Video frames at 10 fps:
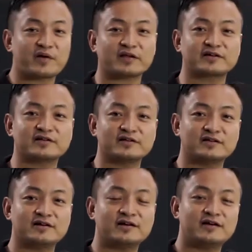practical.
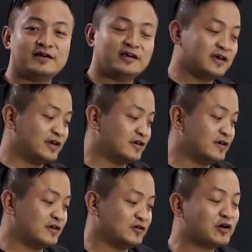
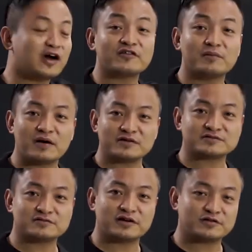You have a
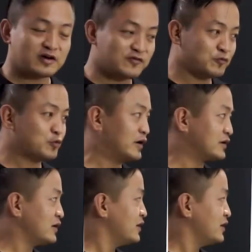mass, right? You have a weight.